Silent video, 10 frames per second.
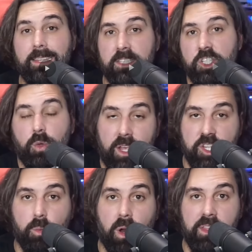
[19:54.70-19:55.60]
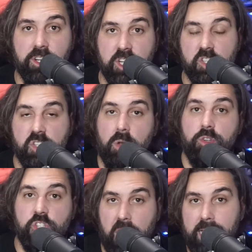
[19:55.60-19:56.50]
A situation where they're just so
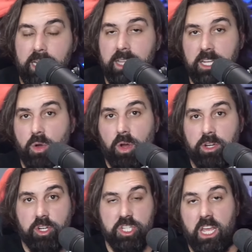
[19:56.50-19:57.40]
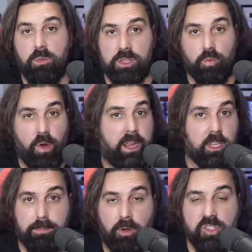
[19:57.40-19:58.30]
jaded, they don't understand what the
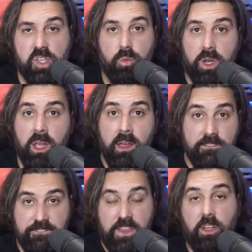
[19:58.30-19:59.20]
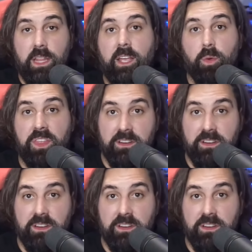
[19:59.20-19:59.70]
regular person would feel like with an